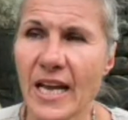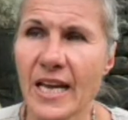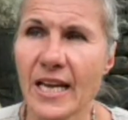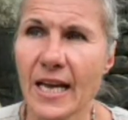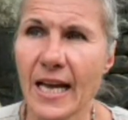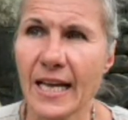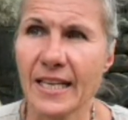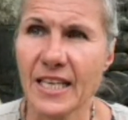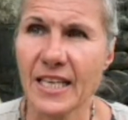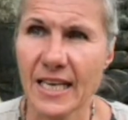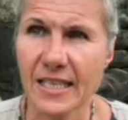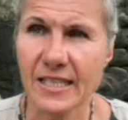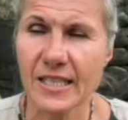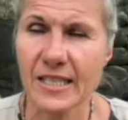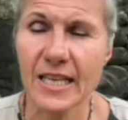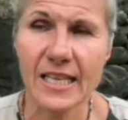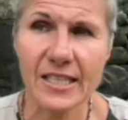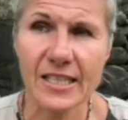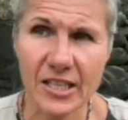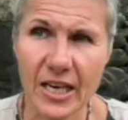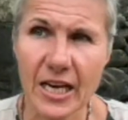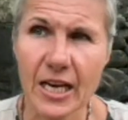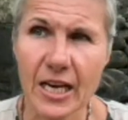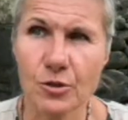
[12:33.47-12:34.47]
and
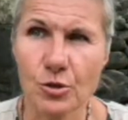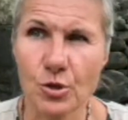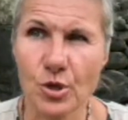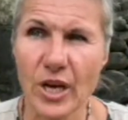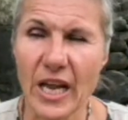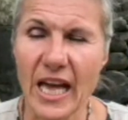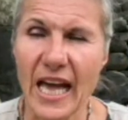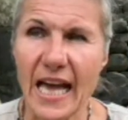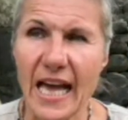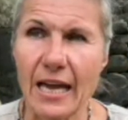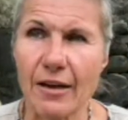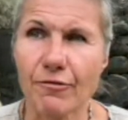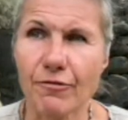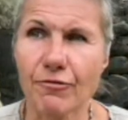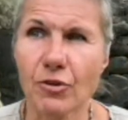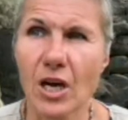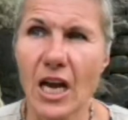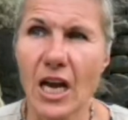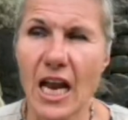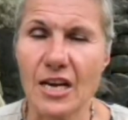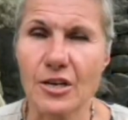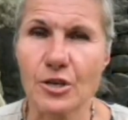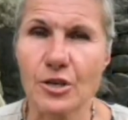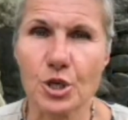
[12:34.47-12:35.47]
yesterday and today for
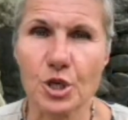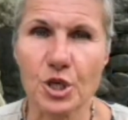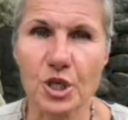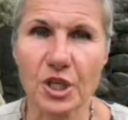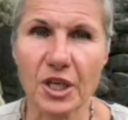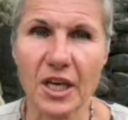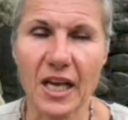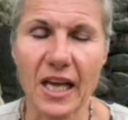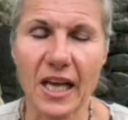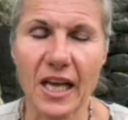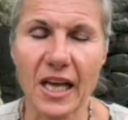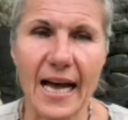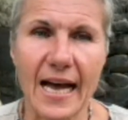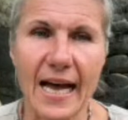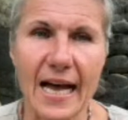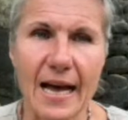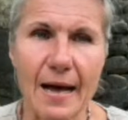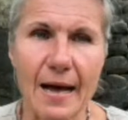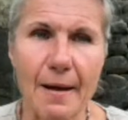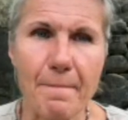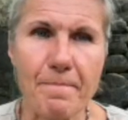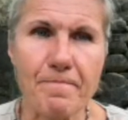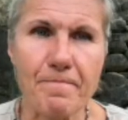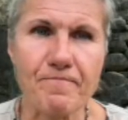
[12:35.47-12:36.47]
lunch,
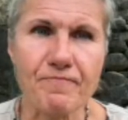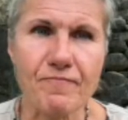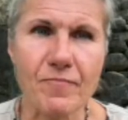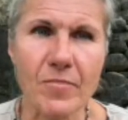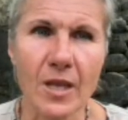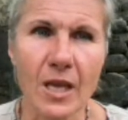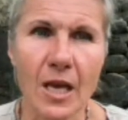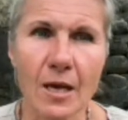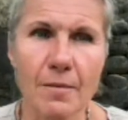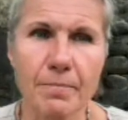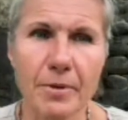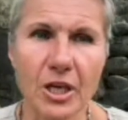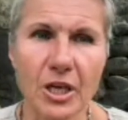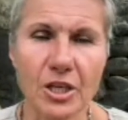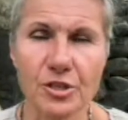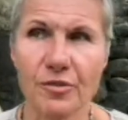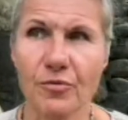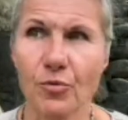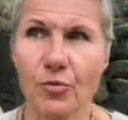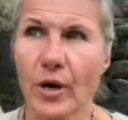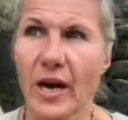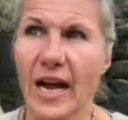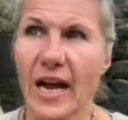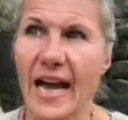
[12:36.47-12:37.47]
because
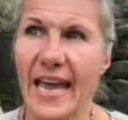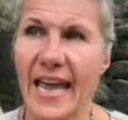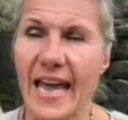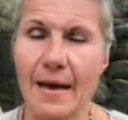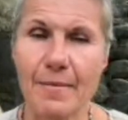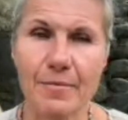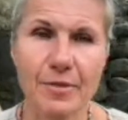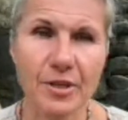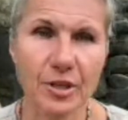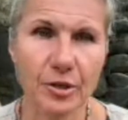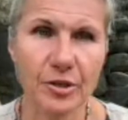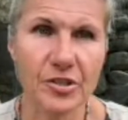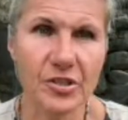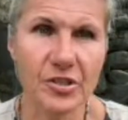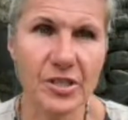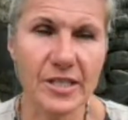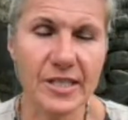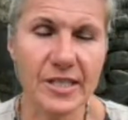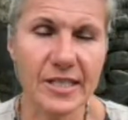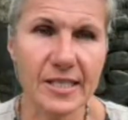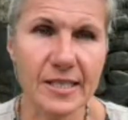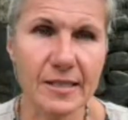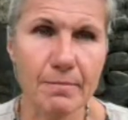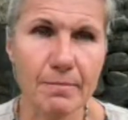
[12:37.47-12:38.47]
of where I am, there is
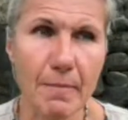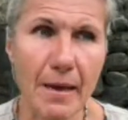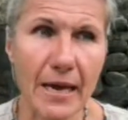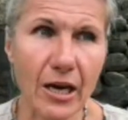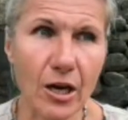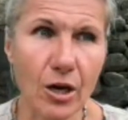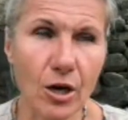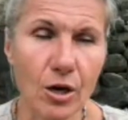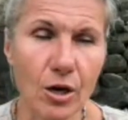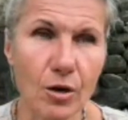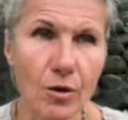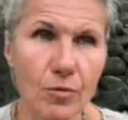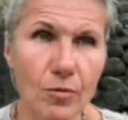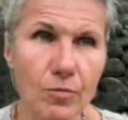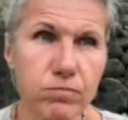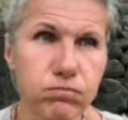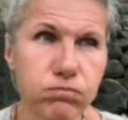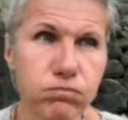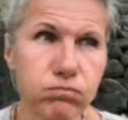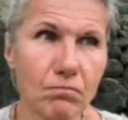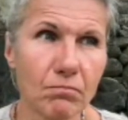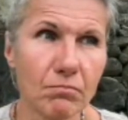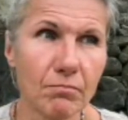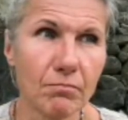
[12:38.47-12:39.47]
this mango
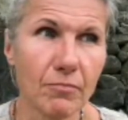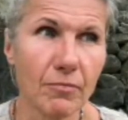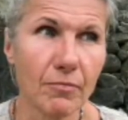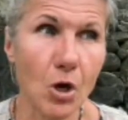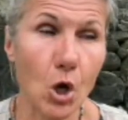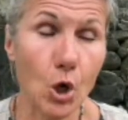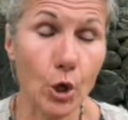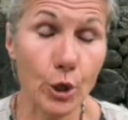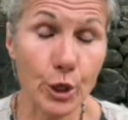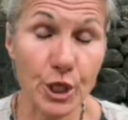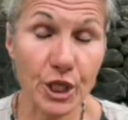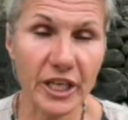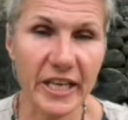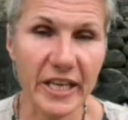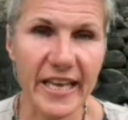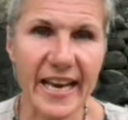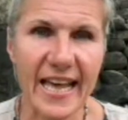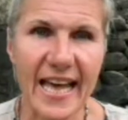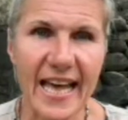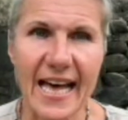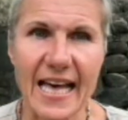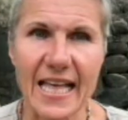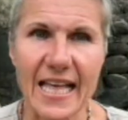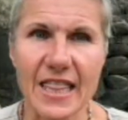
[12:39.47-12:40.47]
orchard,
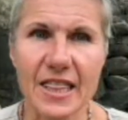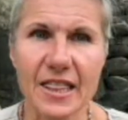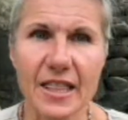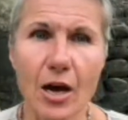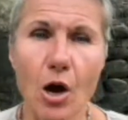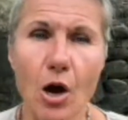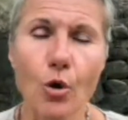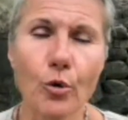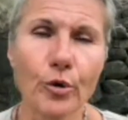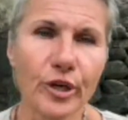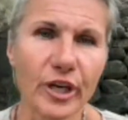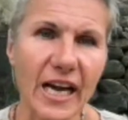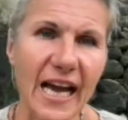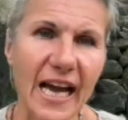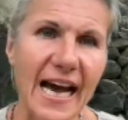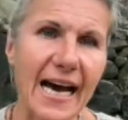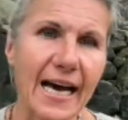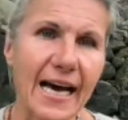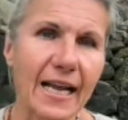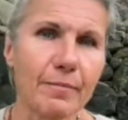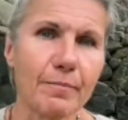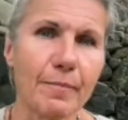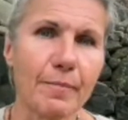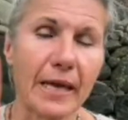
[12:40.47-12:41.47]
and the owner
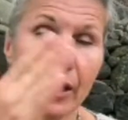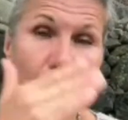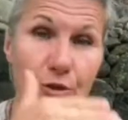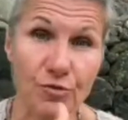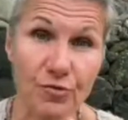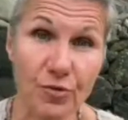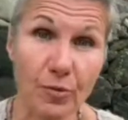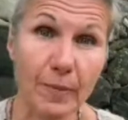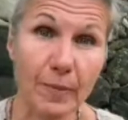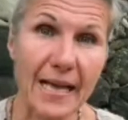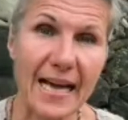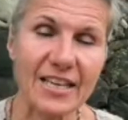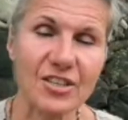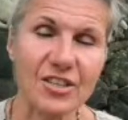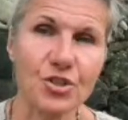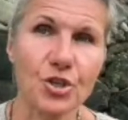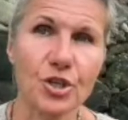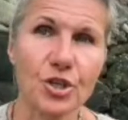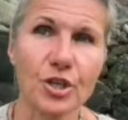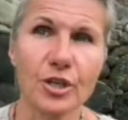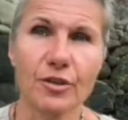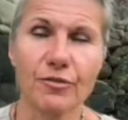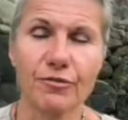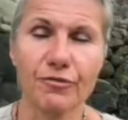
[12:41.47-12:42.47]
had mangoes from last
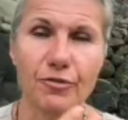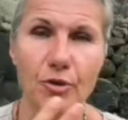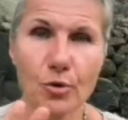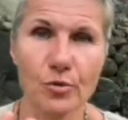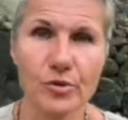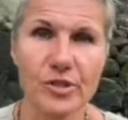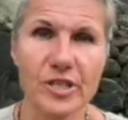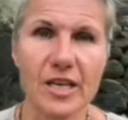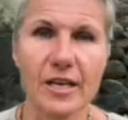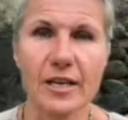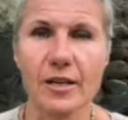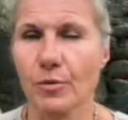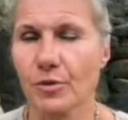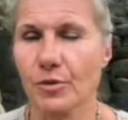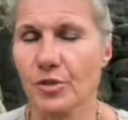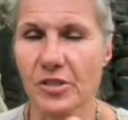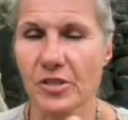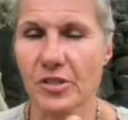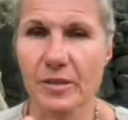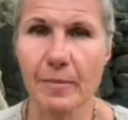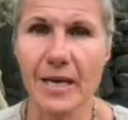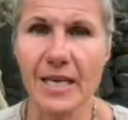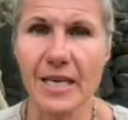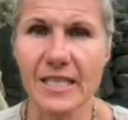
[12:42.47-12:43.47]
year frozen. They were
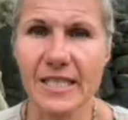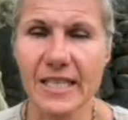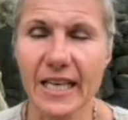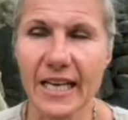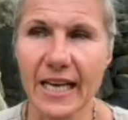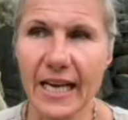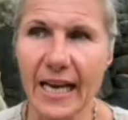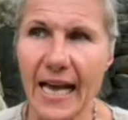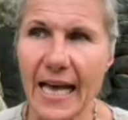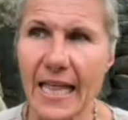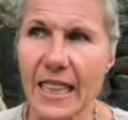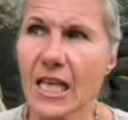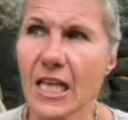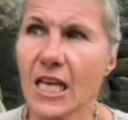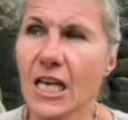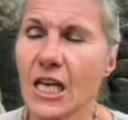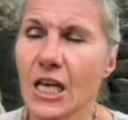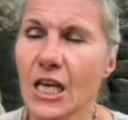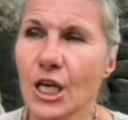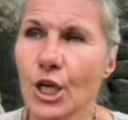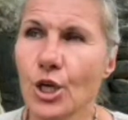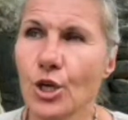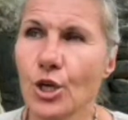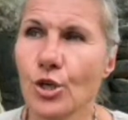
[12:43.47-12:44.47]
just amazing. And
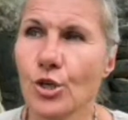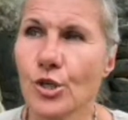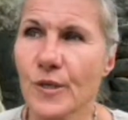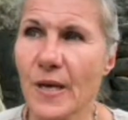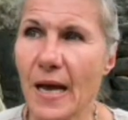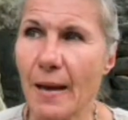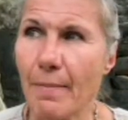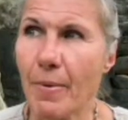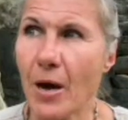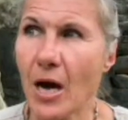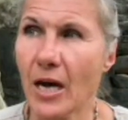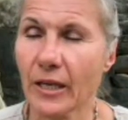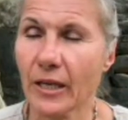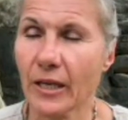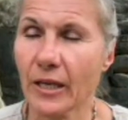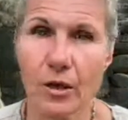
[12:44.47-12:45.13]
so my